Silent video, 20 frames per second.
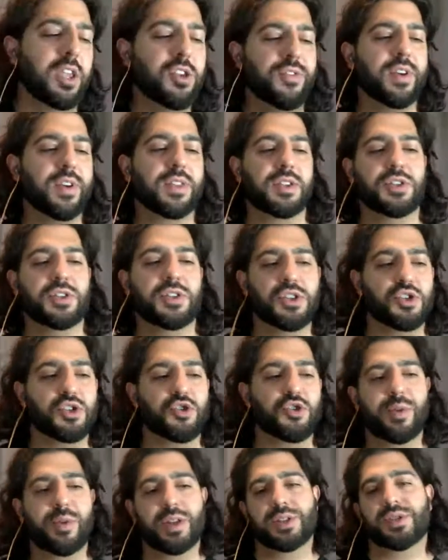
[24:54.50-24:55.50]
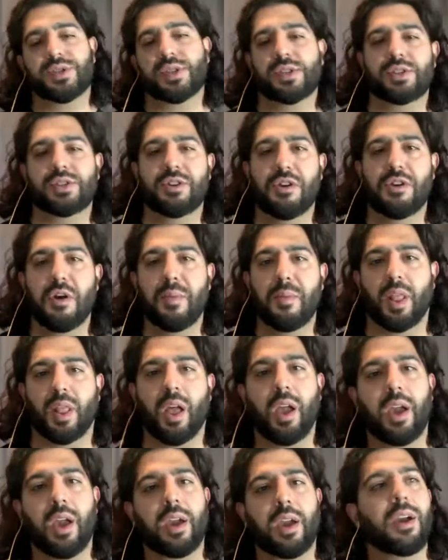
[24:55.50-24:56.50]
like, and you've got this distributed
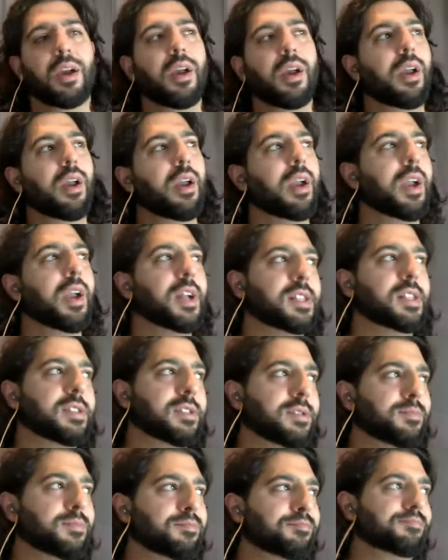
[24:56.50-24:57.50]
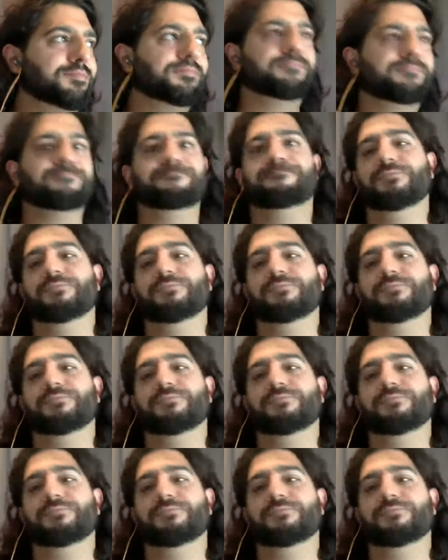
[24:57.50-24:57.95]
system, and like it's,